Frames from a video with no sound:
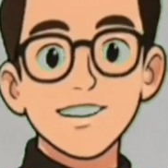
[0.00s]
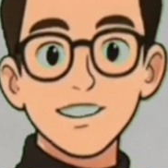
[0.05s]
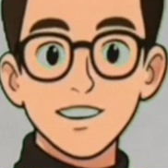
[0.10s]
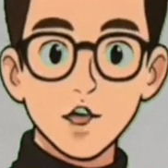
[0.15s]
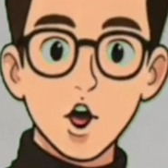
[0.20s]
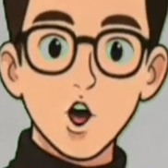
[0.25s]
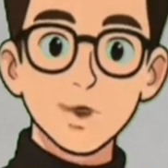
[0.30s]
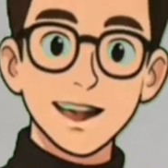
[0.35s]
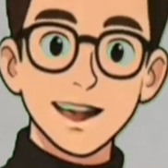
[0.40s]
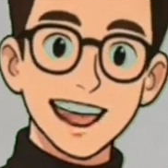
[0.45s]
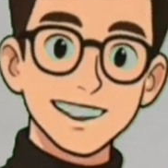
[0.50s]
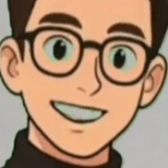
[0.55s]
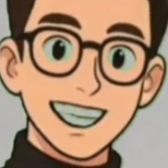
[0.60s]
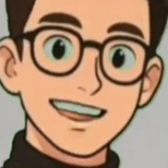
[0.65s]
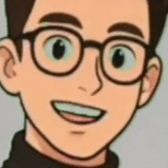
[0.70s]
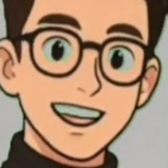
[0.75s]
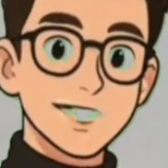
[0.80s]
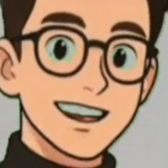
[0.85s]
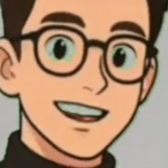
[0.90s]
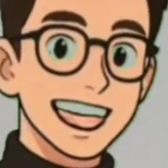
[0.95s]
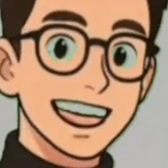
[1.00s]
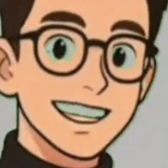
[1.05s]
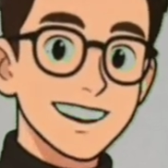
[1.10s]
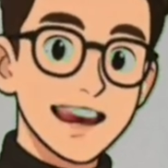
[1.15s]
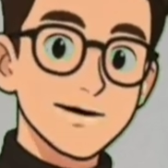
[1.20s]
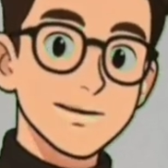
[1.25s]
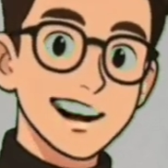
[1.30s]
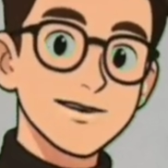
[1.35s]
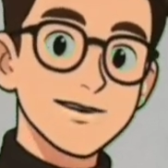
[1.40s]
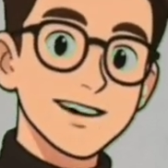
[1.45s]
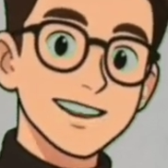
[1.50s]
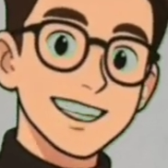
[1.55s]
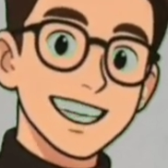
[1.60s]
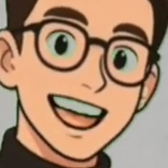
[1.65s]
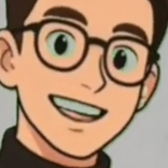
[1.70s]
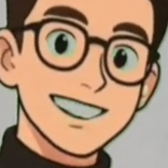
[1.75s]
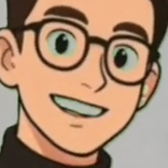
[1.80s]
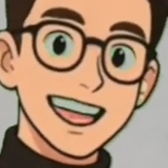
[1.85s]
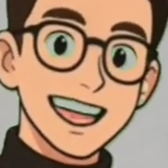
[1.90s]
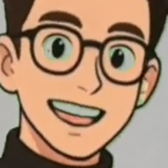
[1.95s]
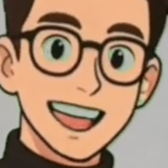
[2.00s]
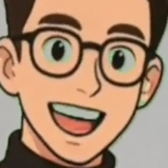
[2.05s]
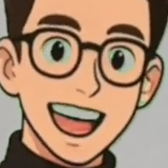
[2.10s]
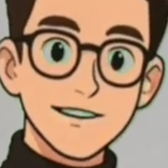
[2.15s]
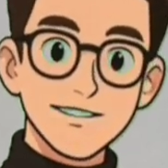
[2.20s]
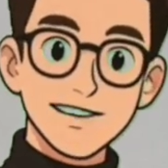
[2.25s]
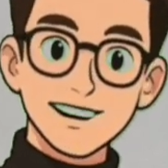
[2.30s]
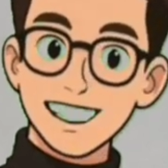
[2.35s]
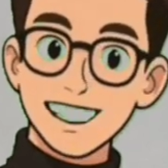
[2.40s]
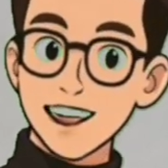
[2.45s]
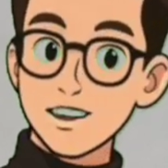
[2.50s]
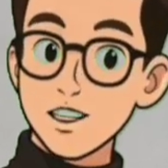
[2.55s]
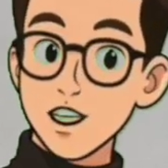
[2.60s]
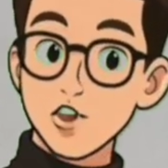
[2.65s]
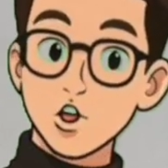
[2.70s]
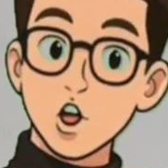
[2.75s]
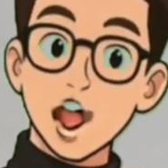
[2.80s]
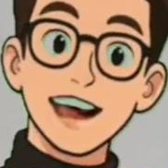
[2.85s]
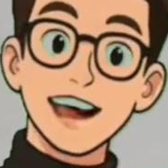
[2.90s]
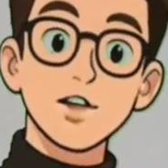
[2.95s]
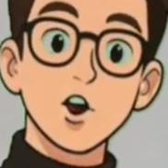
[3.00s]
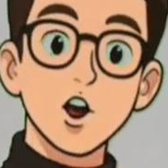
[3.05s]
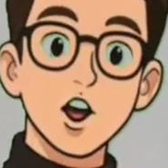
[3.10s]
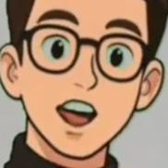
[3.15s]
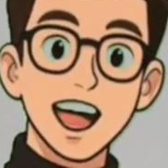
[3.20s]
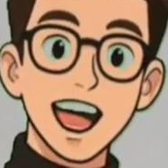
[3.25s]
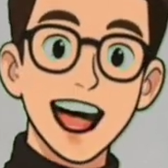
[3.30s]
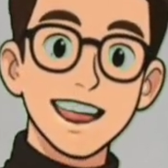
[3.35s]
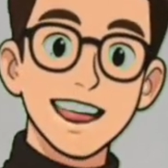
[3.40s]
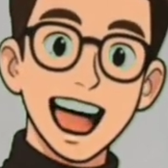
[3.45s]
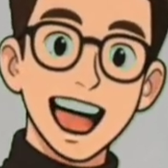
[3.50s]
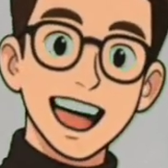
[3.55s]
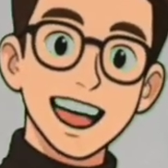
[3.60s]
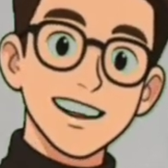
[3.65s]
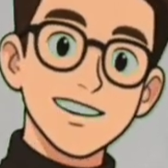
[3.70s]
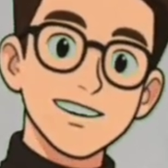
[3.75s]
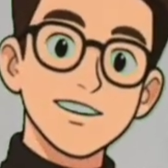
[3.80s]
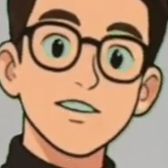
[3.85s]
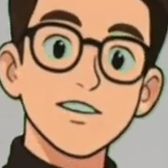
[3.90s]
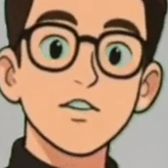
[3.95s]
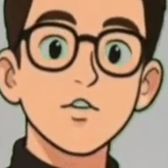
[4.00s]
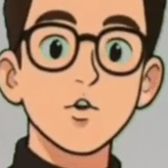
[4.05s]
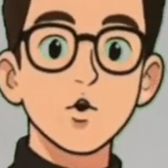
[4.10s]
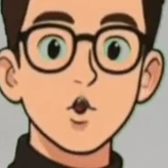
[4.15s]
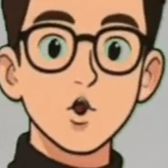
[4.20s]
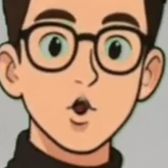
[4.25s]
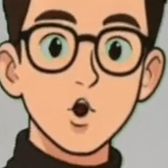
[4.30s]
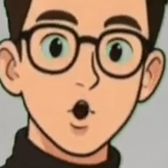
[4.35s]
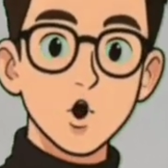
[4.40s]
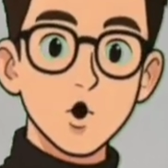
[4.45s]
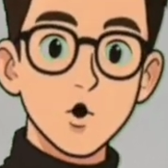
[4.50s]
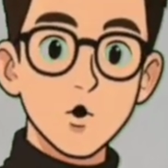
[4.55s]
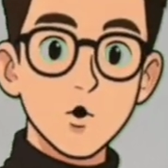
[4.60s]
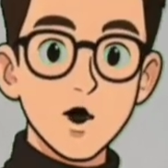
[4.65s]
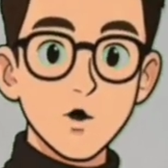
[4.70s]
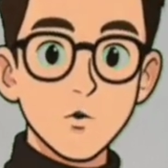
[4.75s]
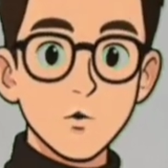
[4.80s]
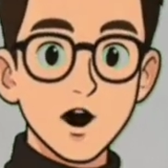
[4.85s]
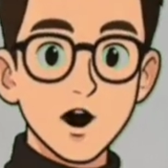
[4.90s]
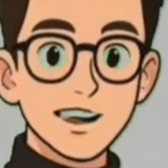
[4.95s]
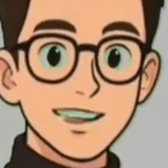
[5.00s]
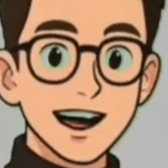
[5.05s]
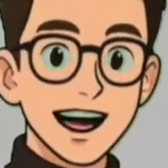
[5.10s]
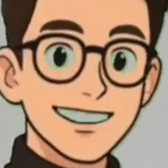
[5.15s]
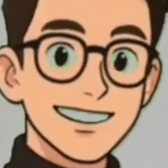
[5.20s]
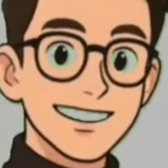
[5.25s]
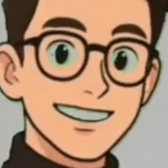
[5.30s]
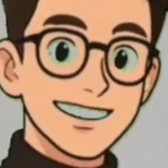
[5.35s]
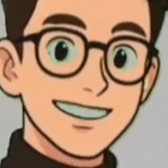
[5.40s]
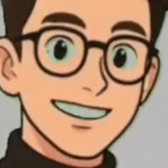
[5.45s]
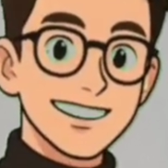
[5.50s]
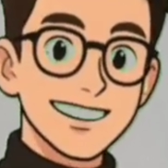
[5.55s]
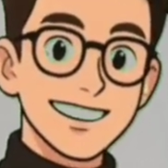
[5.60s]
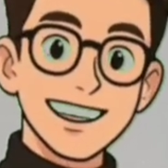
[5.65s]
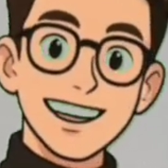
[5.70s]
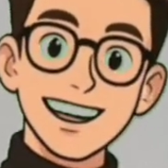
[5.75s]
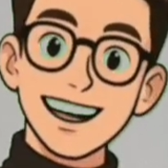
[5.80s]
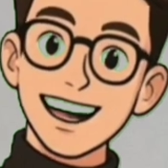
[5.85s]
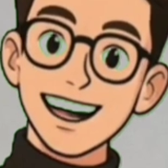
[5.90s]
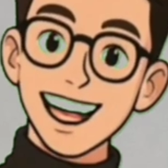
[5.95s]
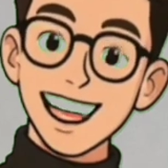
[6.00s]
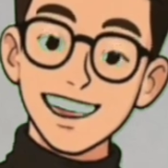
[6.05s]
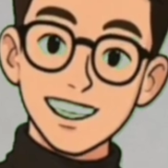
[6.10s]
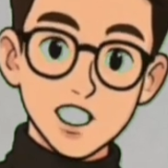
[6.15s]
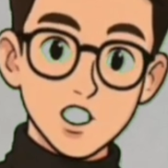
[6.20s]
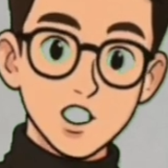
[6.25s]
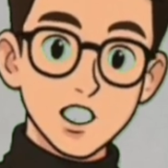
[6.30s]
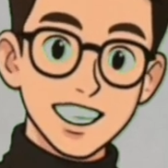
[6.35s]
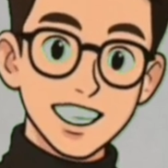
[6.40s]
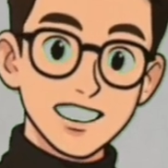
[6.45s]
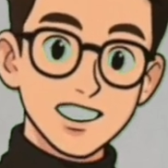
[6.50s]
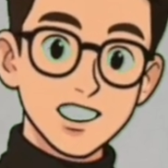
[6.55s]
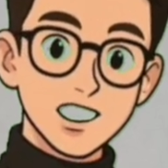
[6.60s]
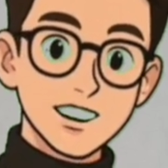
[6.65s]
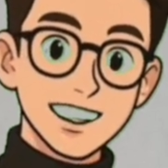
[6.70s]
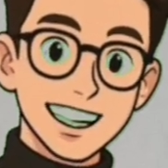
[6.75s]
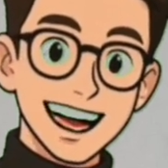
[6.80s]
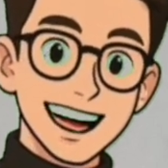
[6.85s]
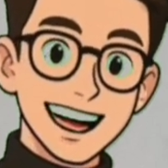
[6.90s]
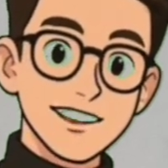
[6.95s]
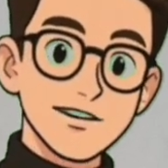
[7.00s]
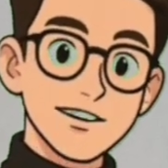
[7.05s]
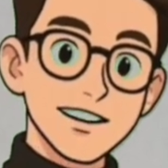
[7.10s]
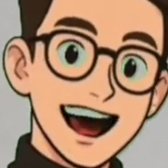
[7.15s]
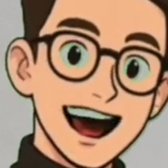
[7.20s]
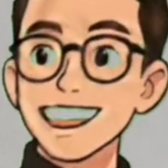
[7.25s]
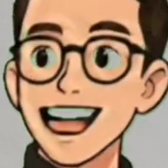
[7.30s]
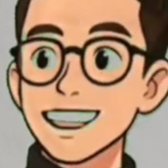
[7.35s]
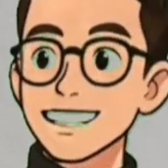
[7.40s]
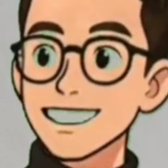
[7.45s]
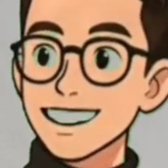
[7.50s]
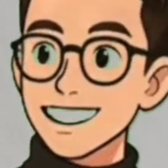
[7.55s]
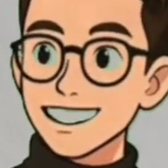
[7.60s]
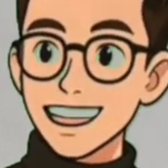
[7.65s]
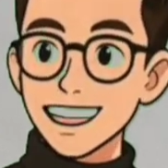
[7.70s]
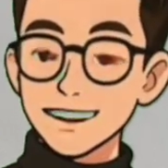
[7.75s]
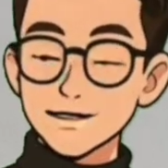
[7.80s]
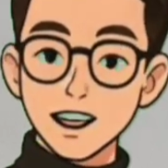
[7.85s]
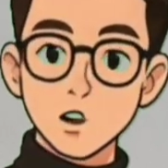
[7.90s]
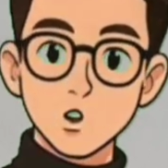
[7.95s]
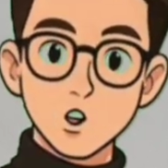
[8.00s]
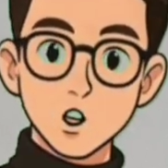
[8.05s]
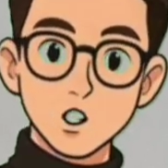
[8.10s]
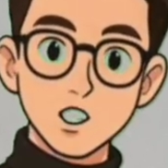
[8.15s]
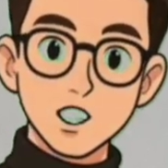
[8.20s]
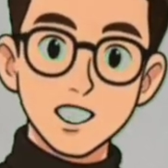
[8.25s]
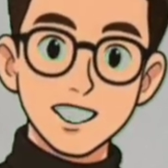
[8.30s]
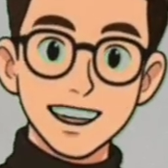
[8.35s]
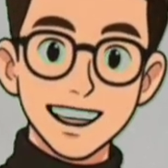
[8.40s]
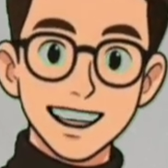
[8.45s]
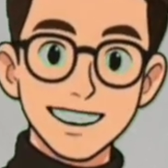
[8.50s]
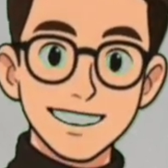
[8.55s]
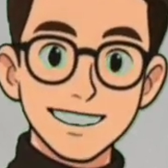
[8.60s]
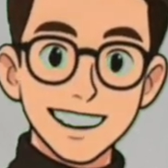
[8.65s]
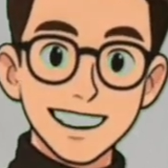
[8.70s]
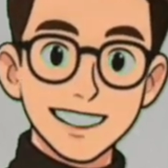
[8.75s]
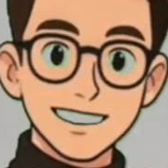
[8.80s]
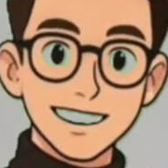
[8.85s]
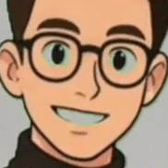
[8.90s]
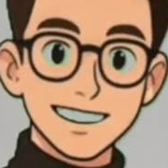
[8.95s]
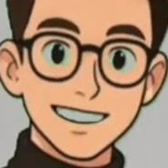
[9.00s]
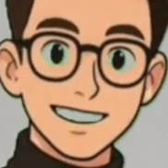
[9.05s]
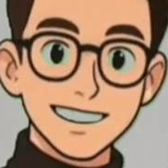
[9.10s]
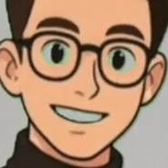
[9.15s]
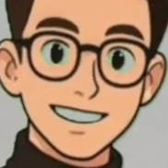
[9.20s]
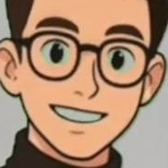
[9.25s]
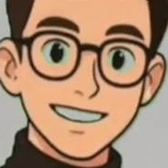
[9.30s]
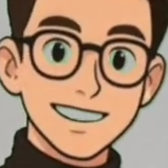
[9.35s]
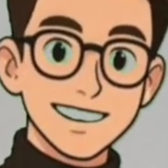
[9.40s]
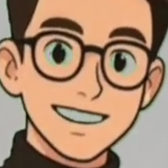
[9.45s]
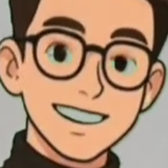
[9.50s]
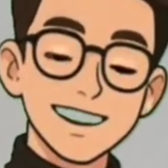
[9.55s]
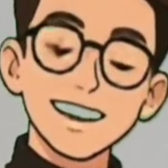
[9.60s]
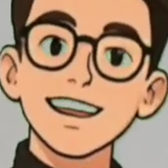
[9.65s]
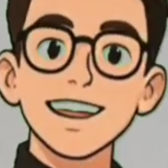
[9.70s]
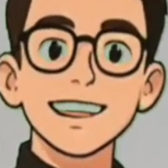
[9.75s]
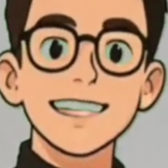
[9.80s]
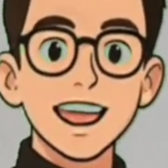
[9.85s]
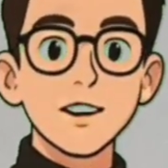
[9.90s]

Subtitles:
are spread apart have lower density and pressure and are called rarefaction zones. These zones form and move with the wave.